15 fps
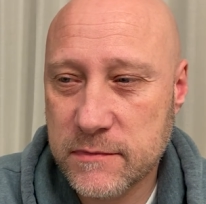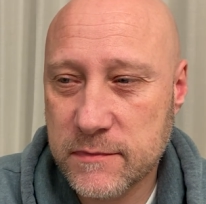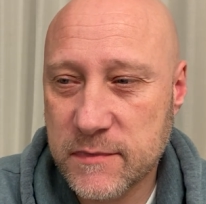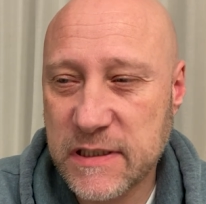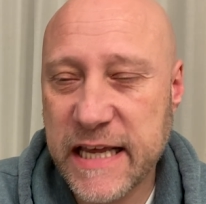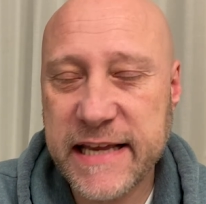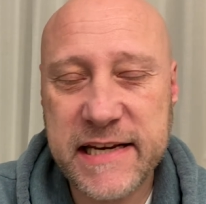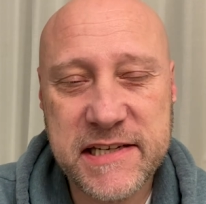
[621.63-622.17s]

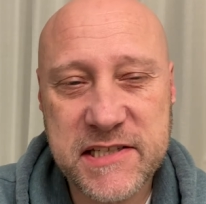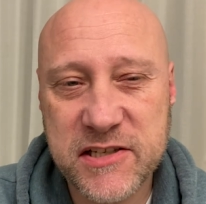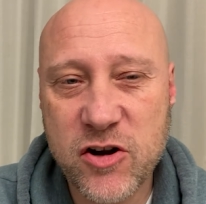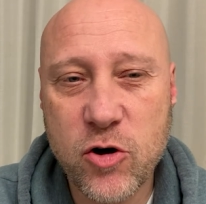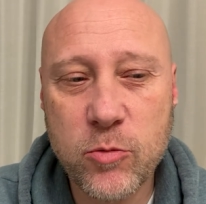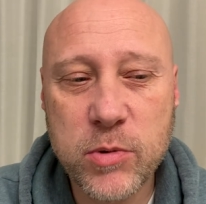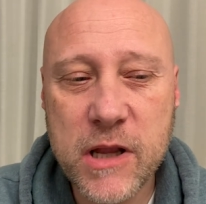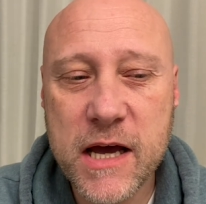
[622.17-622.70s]
Lady
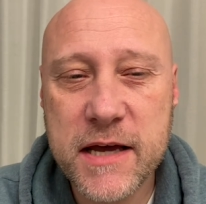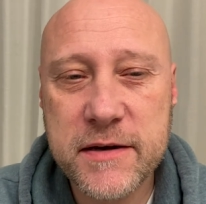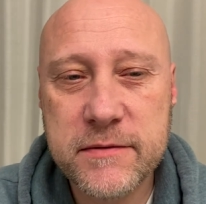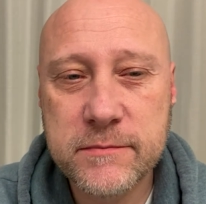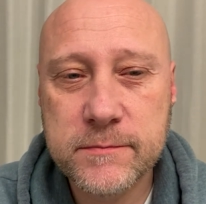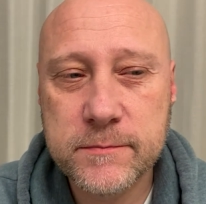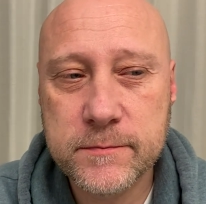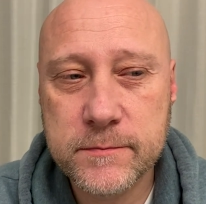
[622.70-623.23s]
Snowblood.
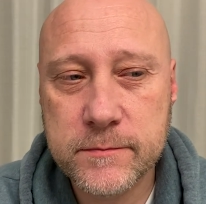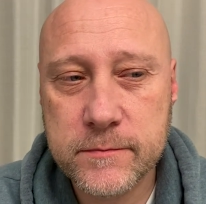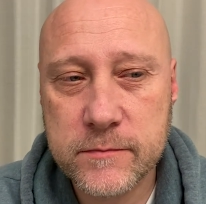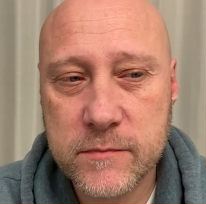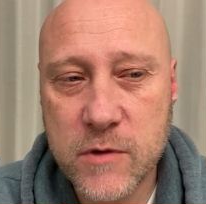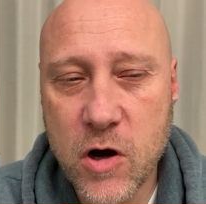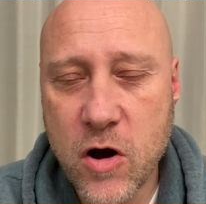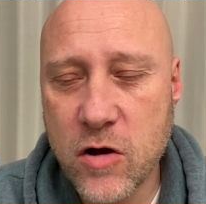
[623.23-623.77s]

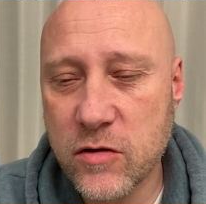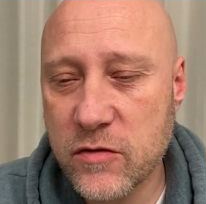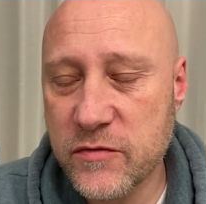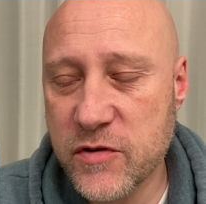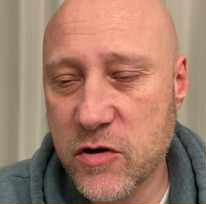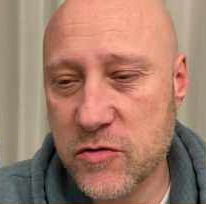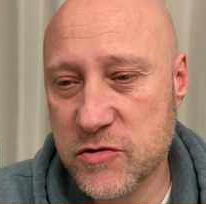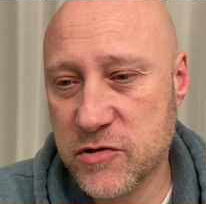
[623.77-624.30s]
All of
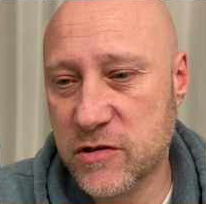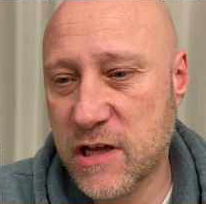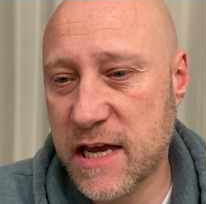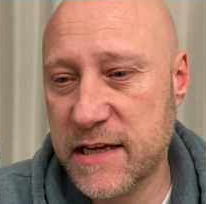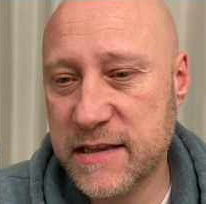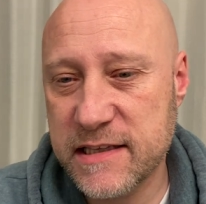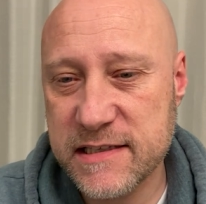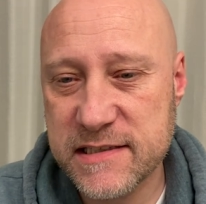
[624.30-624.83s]
those are
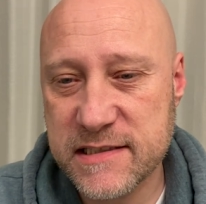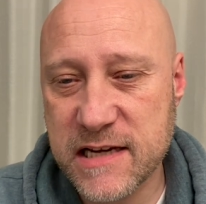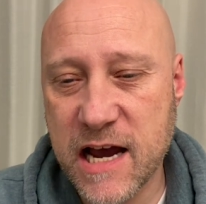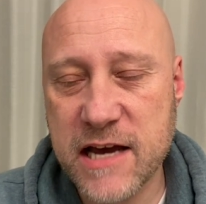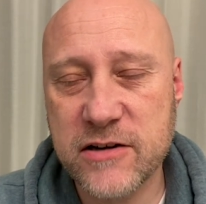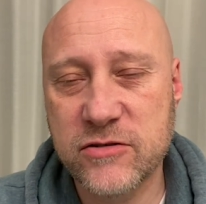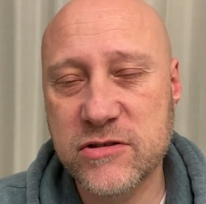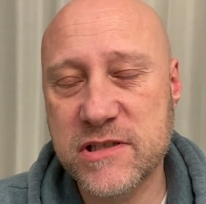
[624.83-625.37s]
like these
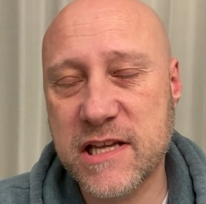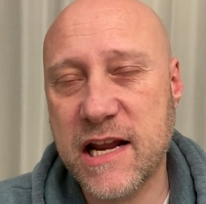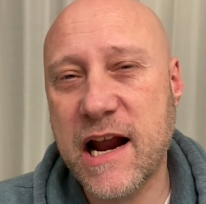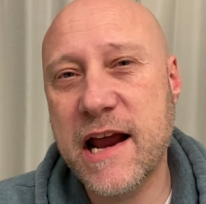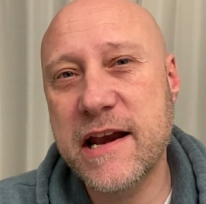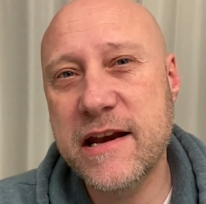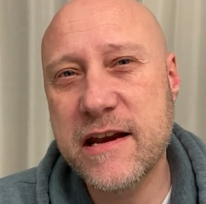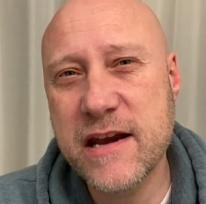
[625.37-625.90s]
titles that
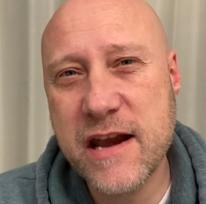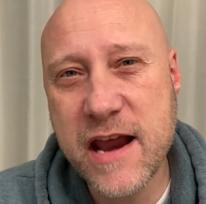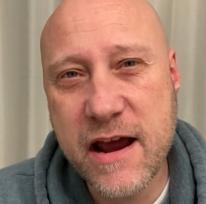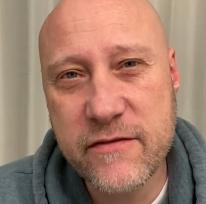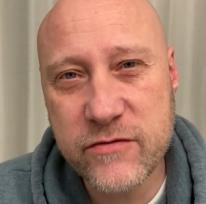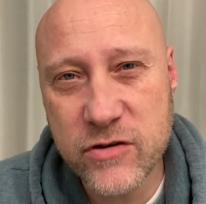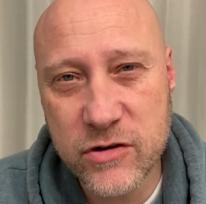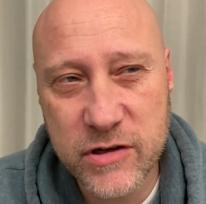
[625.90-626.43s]
I
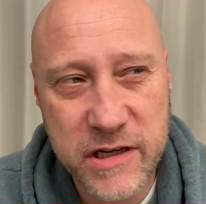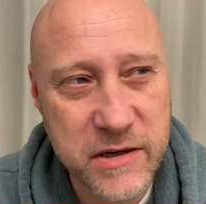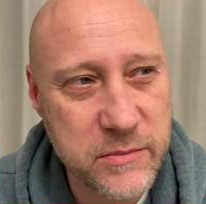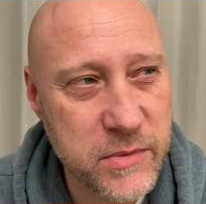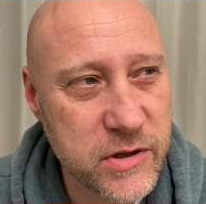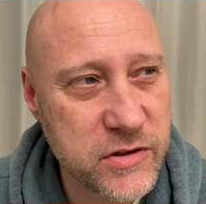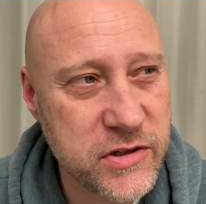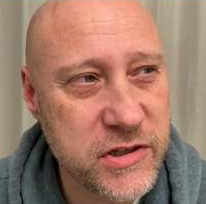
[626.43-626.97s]
never in a
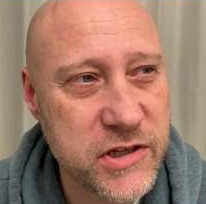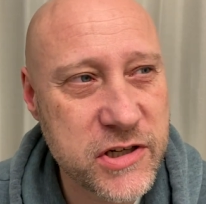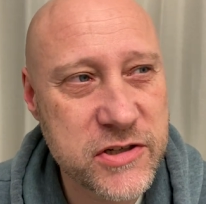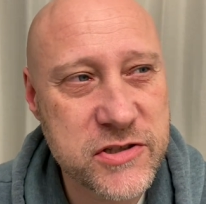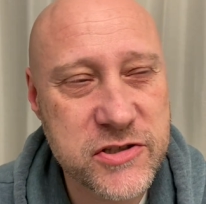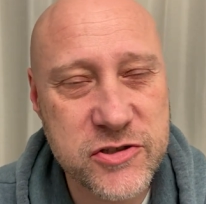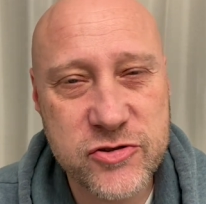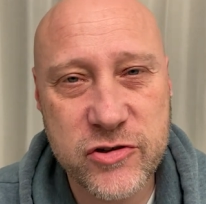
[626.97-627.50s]
million
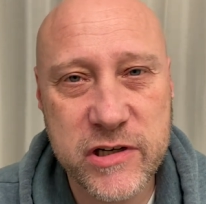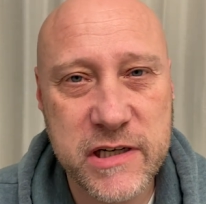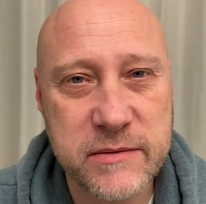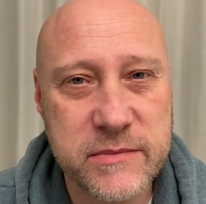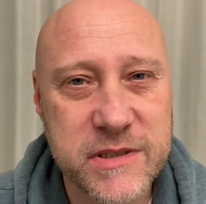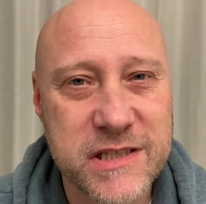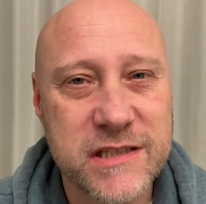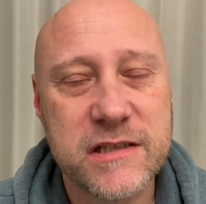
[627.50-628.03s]
years
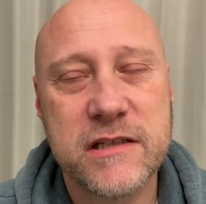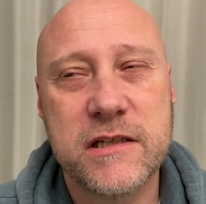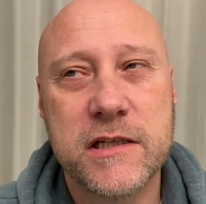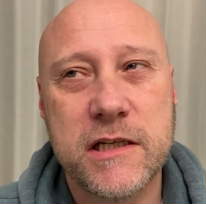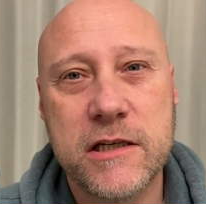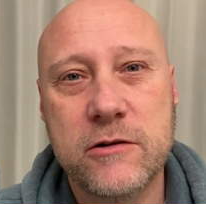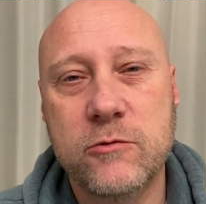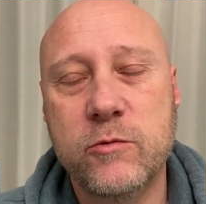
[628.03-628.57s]
dreamed
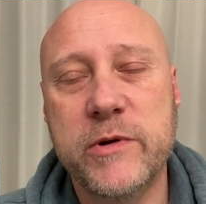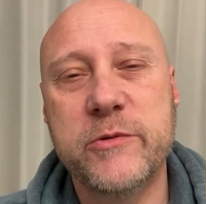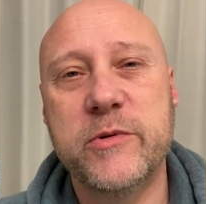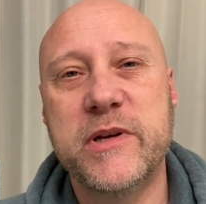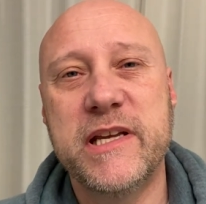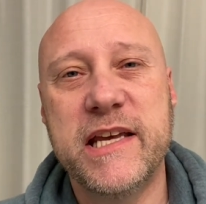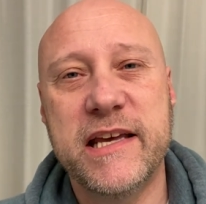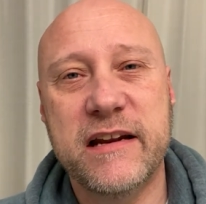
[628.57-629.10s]
we
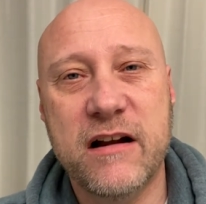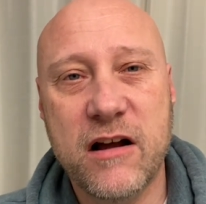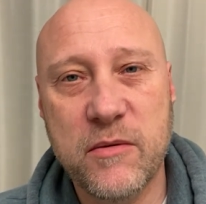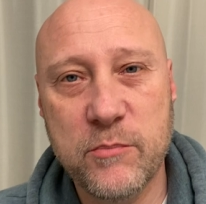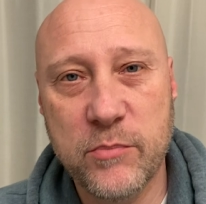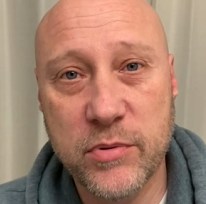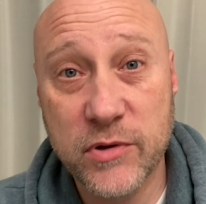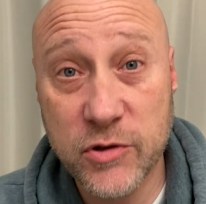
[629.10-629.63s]
would get on
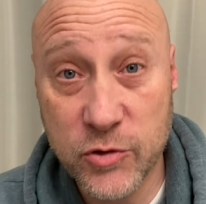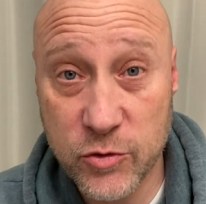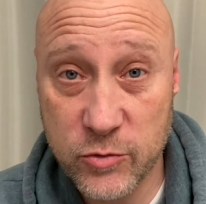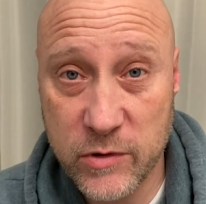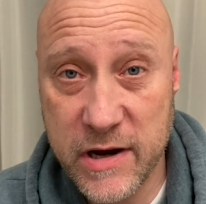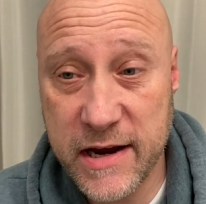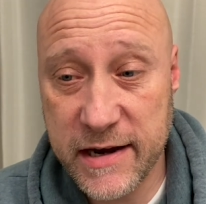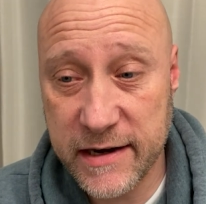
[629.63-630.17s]

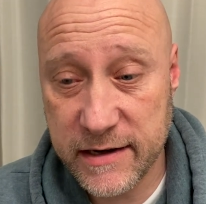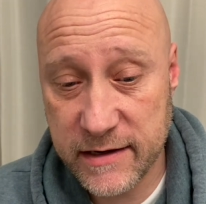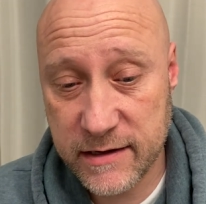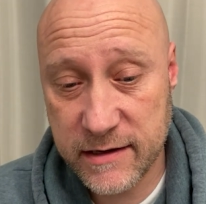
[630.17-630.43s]
Blu-ray.